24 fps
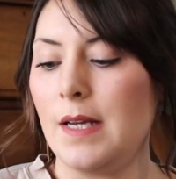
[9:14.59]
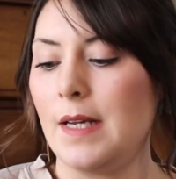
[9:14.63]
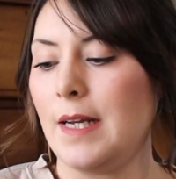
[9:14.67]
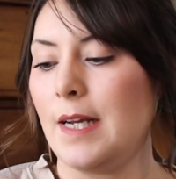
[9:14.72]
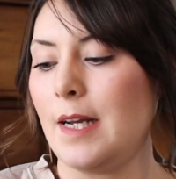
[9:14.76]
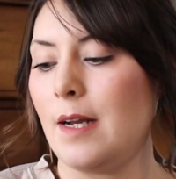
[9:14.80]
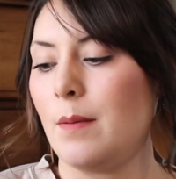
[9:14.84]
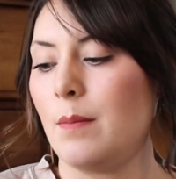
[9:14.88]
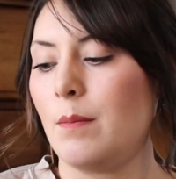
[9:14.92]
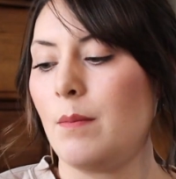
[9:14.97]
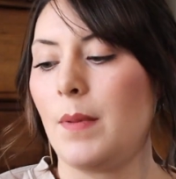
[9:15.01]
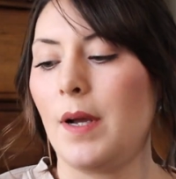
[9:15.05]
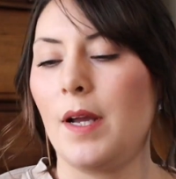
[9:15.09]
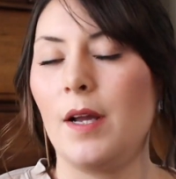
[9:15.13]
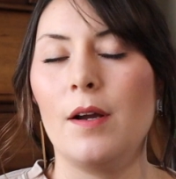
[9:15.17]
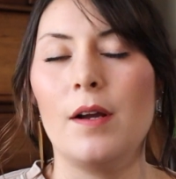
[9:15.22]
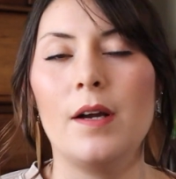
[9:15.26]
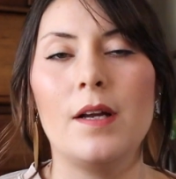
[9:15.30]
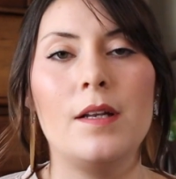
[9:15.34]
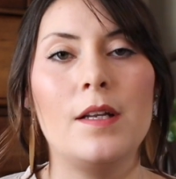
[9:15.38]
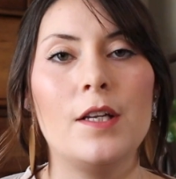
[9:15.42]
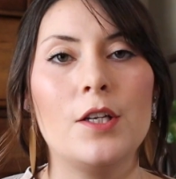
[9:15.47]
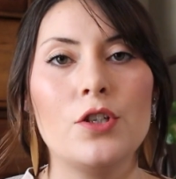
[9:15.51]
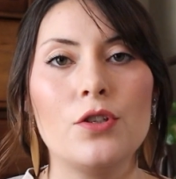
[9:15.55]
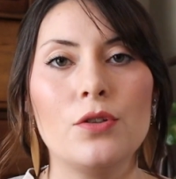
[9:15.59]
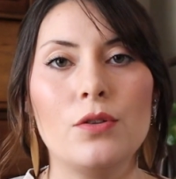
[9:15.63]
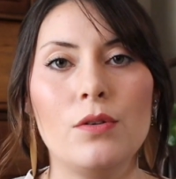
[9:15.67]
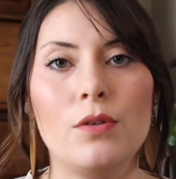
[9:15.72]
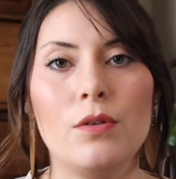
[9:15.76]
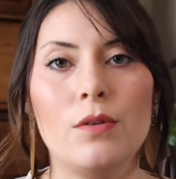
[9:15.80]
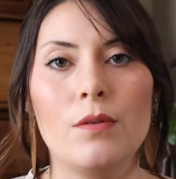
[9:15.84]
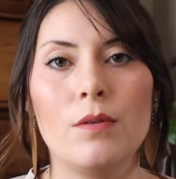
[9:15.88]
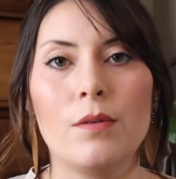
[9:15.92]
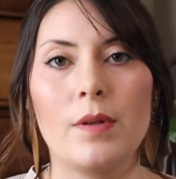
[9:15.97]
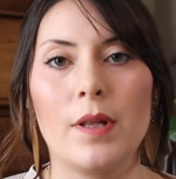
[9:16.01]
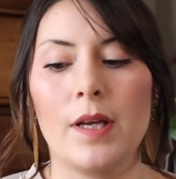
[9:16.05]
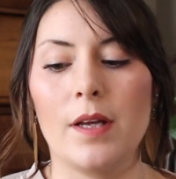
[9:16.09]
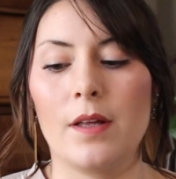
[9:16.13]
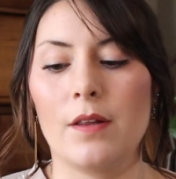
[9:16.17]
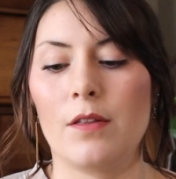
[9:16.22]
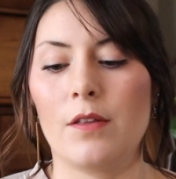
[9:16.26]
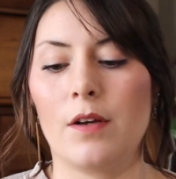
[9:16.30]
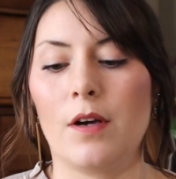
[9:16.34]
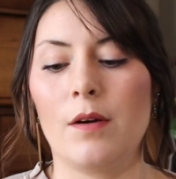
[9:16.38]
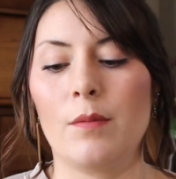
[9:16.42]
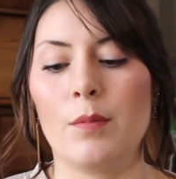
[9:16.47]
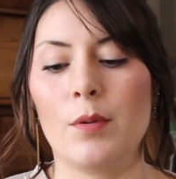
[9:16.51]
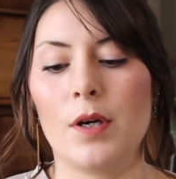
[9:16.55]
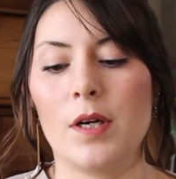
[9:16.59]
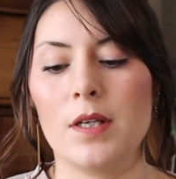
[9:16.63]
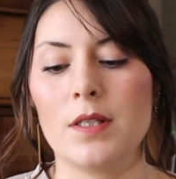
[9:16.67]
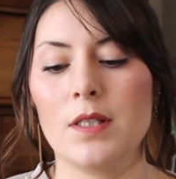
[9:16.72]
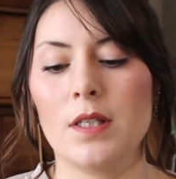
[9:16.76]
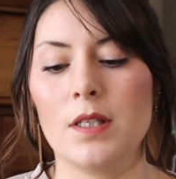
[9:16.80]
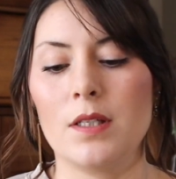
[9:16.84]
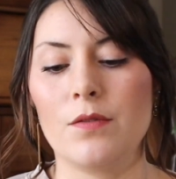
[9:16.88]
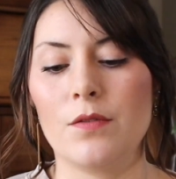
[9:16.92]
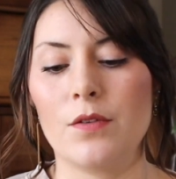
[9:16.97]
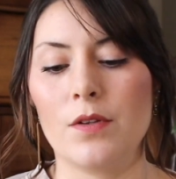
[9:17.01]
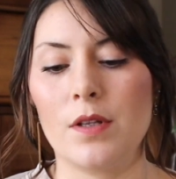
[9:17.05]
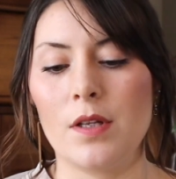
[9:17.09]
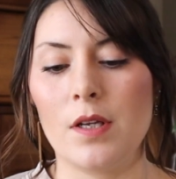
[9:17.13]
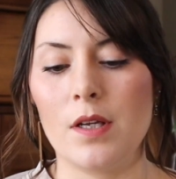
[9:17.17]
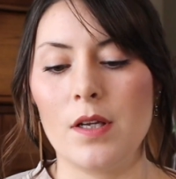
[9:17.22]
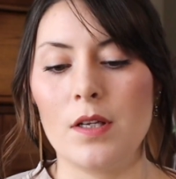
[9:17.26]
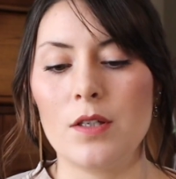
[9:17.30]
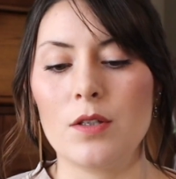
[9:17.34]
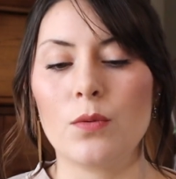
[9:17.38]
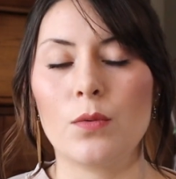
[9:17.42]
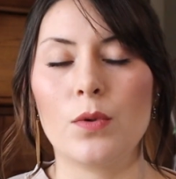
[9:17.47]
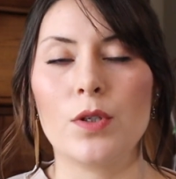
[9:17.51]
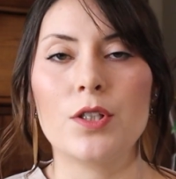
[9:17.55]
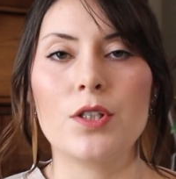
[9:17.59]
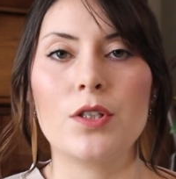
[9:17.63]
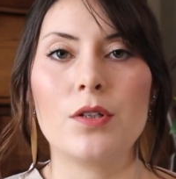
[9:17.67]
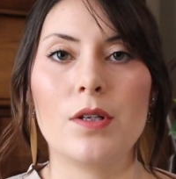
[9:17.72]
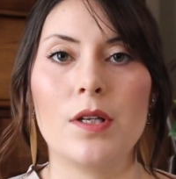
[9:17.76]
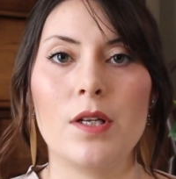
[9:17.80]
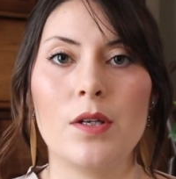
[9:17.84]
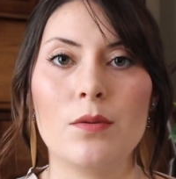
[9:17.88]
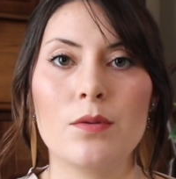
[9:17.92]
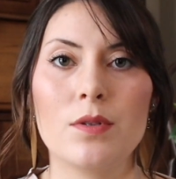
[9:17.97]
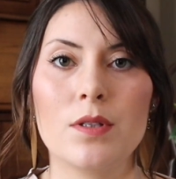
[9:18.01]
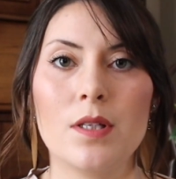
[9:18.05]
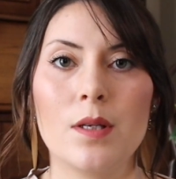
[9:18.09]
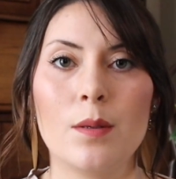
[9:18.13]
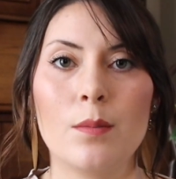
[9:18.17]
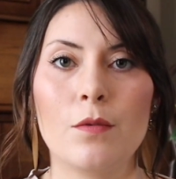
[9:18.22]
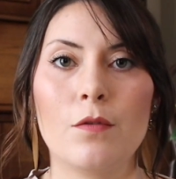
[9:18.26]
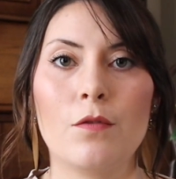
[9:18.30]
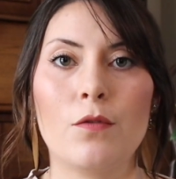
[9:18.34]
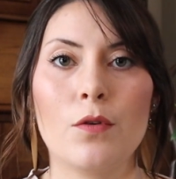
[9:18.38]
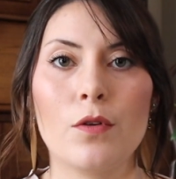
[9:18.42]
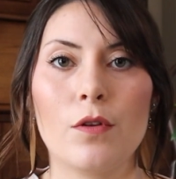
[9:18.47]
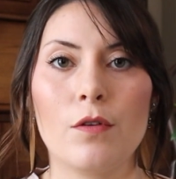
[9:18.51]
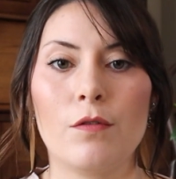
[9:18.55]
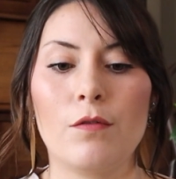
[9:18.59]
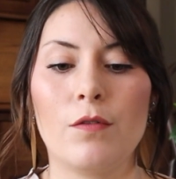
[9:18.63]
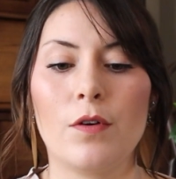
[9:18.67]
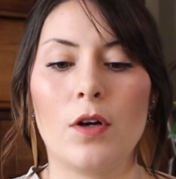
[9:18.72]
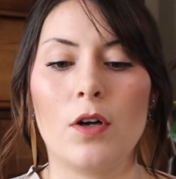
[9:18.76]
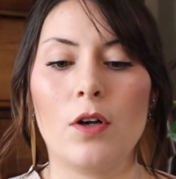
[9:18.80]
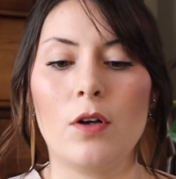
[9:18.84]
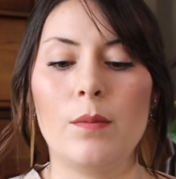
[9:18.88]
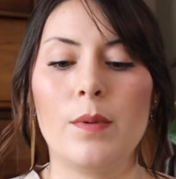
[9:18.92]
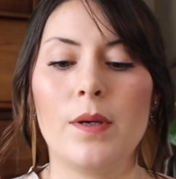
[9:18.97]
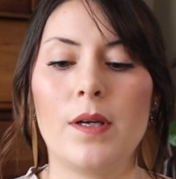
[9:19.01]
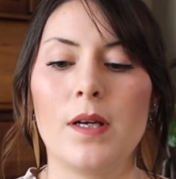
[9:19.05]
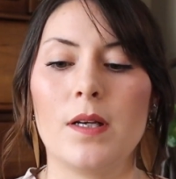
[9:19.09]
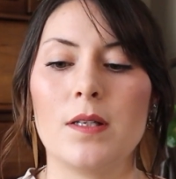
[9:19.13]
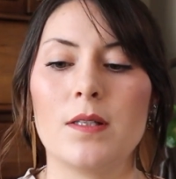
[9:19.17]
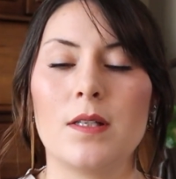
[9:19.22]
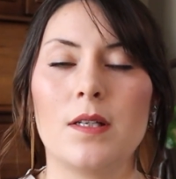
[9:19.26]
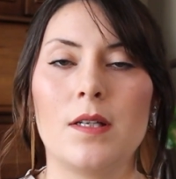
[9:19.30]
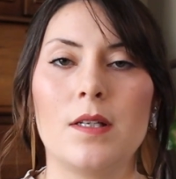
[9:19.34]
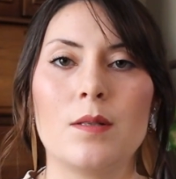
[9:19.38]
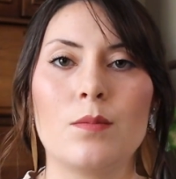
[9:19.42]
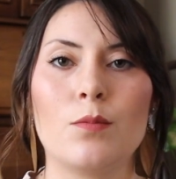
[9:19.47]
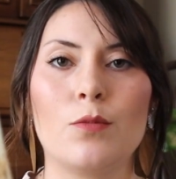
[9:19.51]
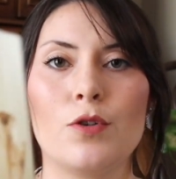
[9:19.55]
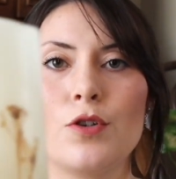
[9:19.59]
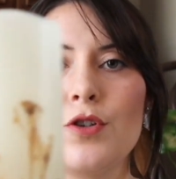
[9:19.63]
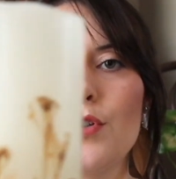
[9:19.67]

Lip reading: My initial like thought process for these was to use them for the fall because it is more